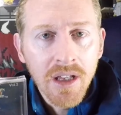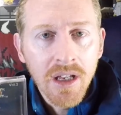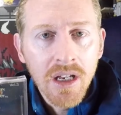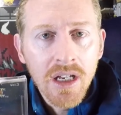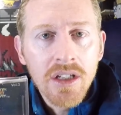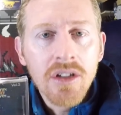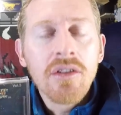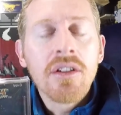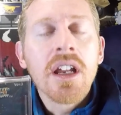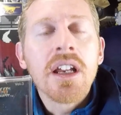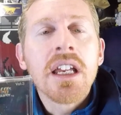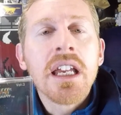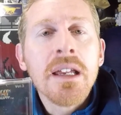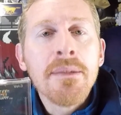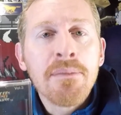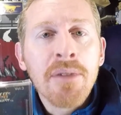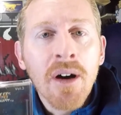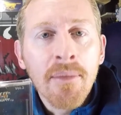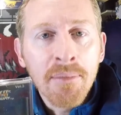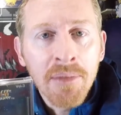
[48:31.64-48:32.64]
You can
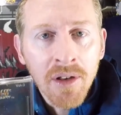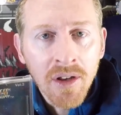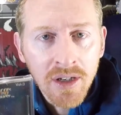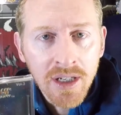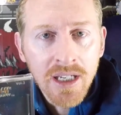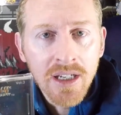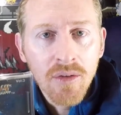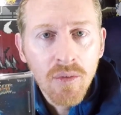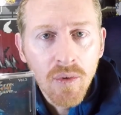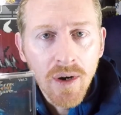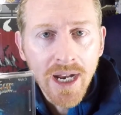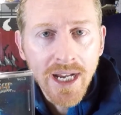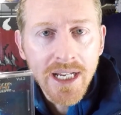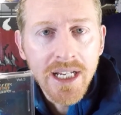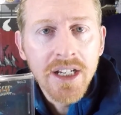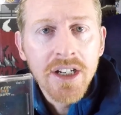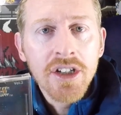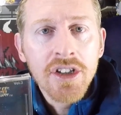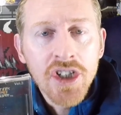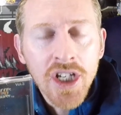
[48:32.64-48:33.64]
keep on plugging away.
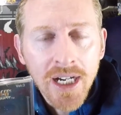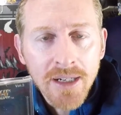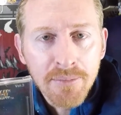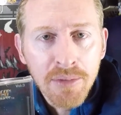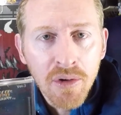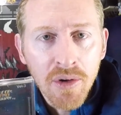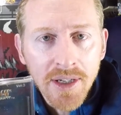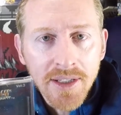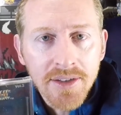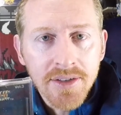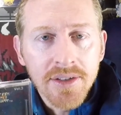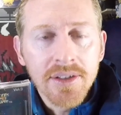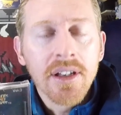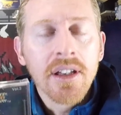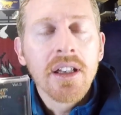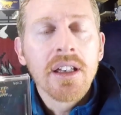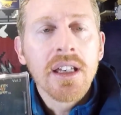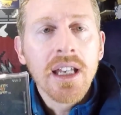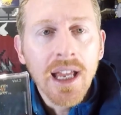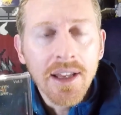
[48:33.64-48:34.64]
Checkpoints.
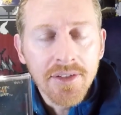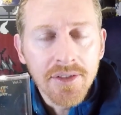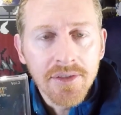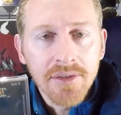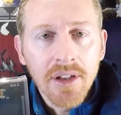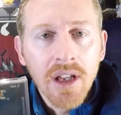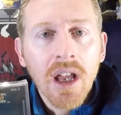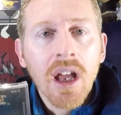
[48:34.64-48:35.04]
Yes.